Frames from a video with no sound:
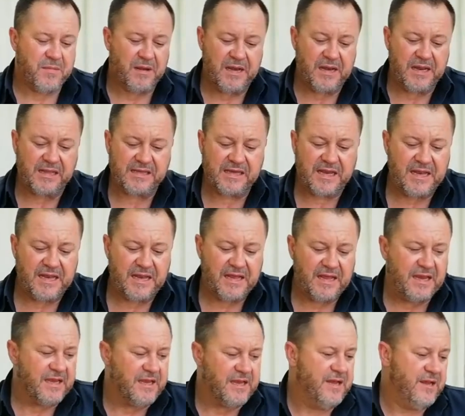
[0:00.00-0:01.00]
But let's get
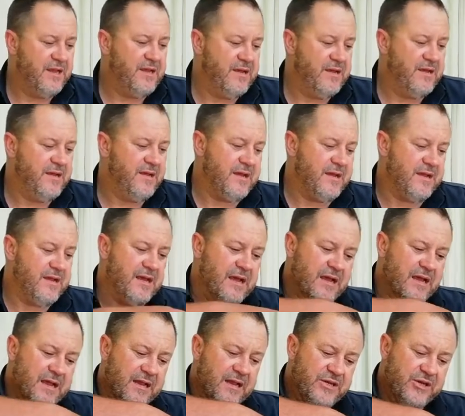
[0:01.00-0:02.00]
it
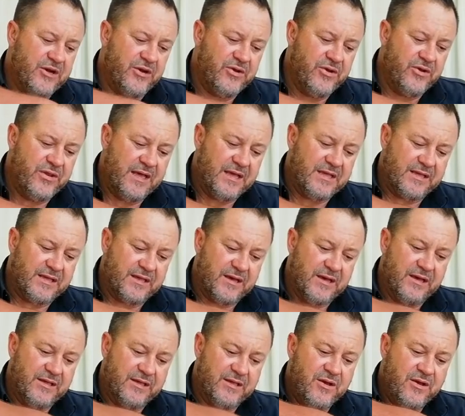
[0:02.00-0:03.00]
and show you the
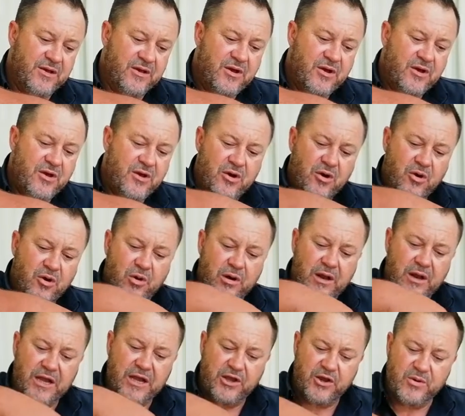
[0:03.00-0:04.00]
exercise.
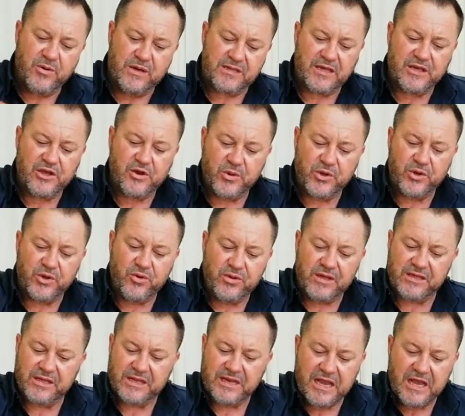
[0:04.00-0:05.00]
All I do is, and you would do
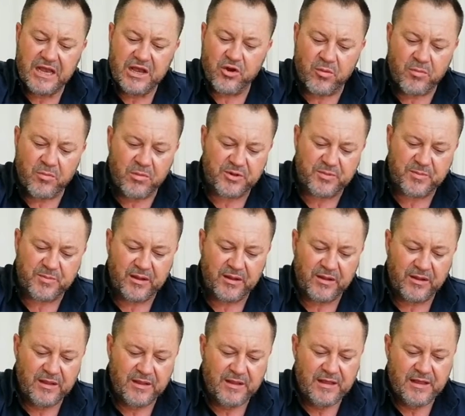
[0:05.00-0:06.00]
this in any normal
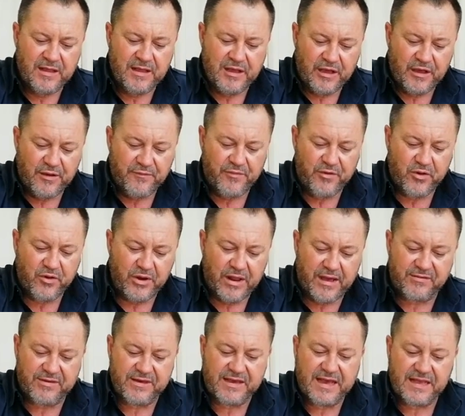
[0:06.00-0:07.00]
spill, if you're going to
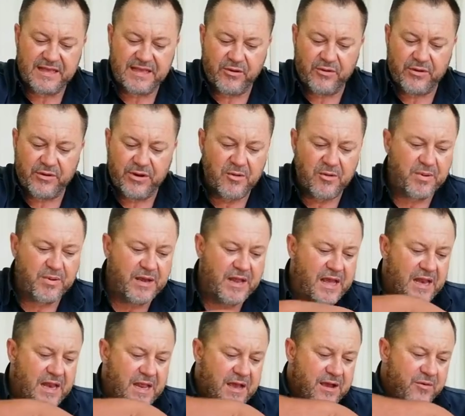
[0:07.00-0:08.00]
have scatter on an
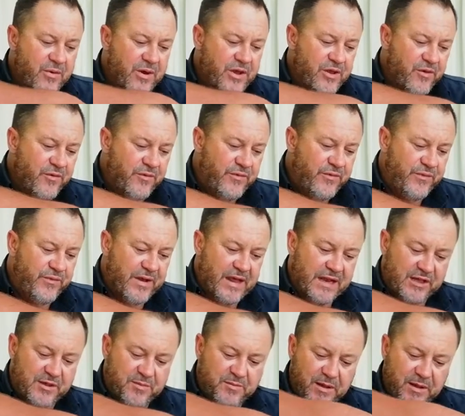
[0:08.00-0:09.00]
open area where you've
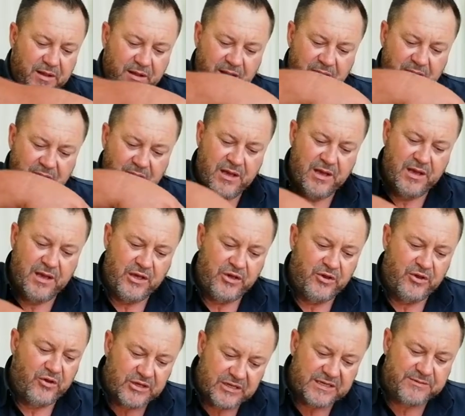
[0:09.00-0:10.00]
had a spill,
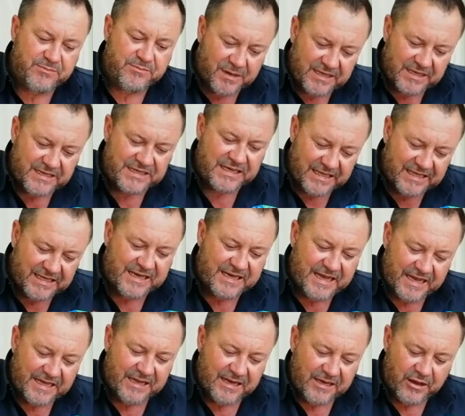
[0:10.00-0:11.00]
you just basically
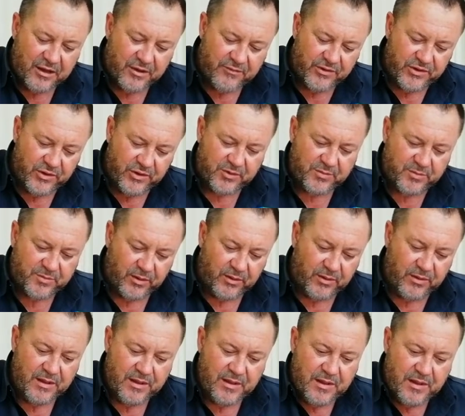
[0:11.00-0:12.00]
scatter it over your
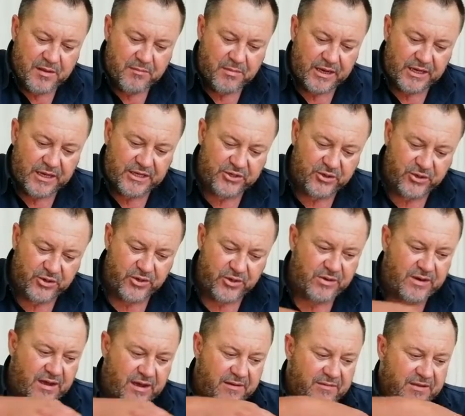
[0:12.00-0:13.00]
spill. Make sure
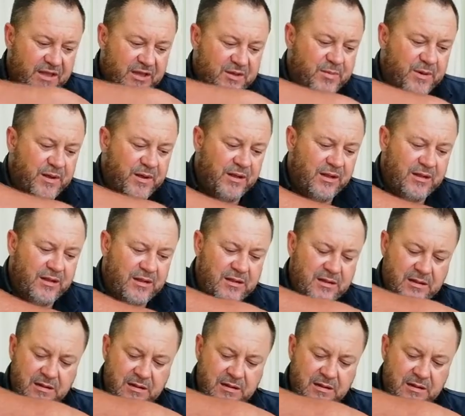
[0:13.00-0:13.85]
you cover the spill.